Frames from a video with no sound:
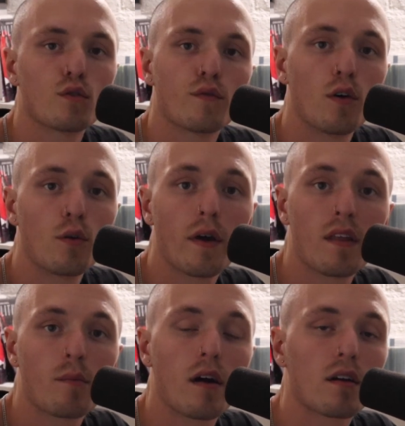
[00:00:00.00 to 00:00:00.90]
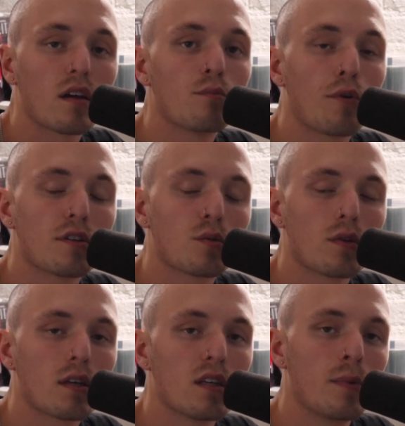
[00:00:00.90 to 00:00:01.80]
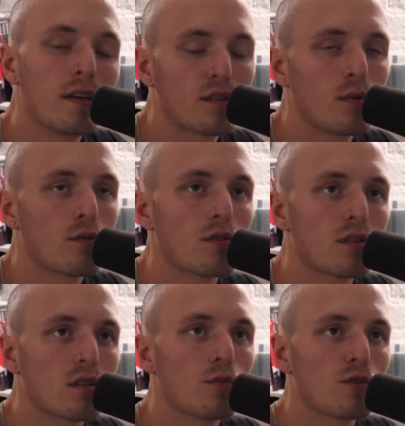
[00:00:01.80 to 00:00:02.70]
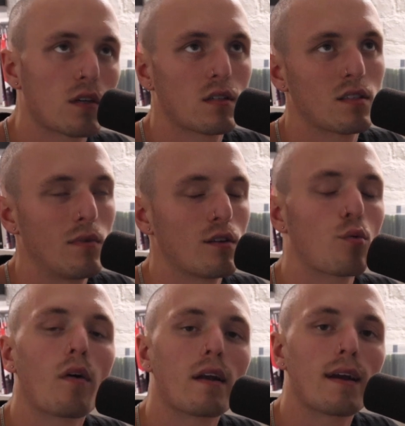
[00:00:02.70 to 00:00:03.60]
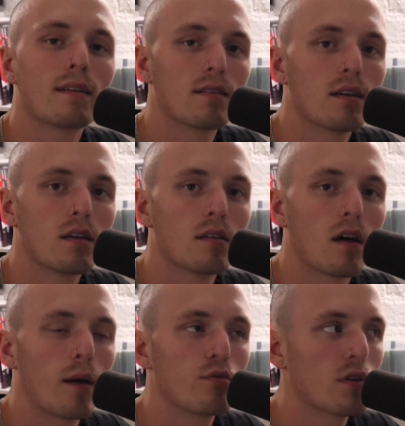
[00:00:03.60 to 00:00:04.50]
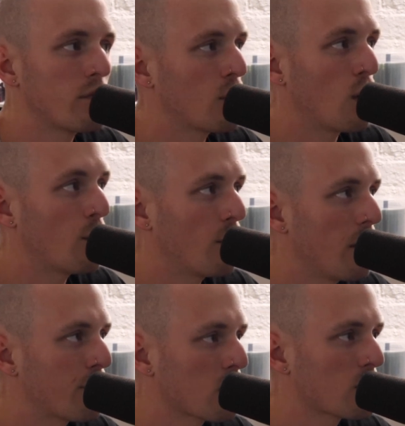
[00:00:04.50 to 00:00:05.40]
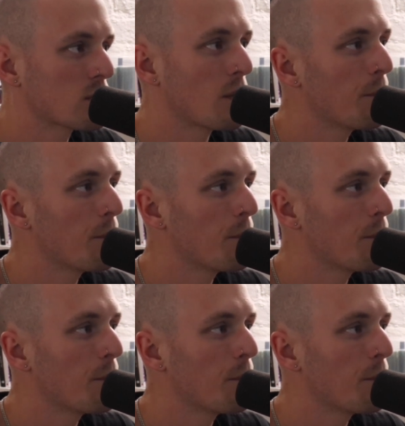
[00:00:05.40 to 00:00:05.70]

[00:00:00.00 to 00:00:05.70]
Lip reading: So if you don't know anything about Kid Brunswick, he's basically been releasing music since about 2019, I believe, on all platforms.